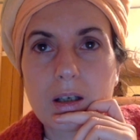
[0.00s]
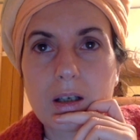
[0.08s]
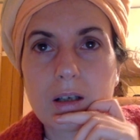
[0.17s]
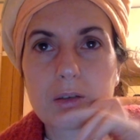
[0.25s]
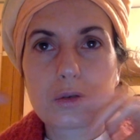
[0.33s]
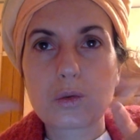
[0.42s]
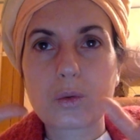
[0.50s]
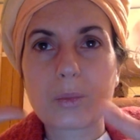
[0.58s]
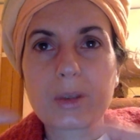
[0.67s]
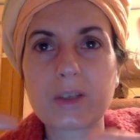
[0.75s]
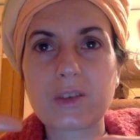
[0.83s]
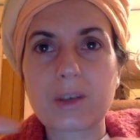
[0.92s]
a true
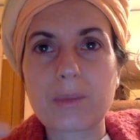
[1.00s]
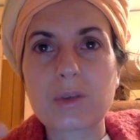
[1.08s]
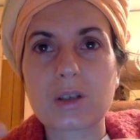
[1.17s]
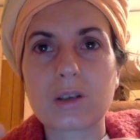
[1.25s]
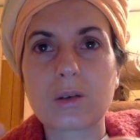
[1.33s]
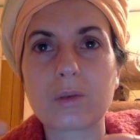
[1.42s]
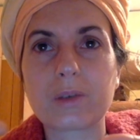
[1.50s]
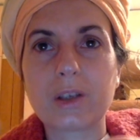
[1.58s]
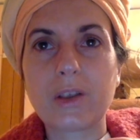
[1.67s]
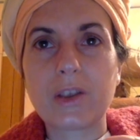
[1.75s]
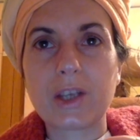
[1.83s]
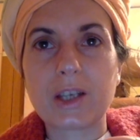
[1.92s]
perception over
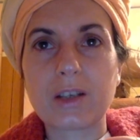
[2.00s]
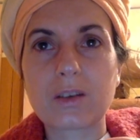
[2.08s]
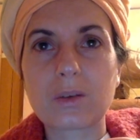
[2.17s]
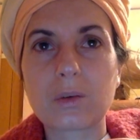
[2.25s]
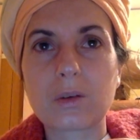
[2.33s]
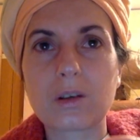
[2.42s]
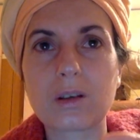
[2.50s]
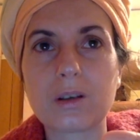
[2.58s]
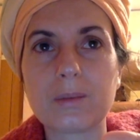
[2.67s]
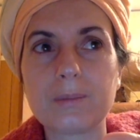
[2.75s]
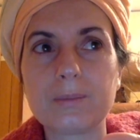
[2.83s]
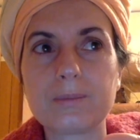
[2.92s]
things or a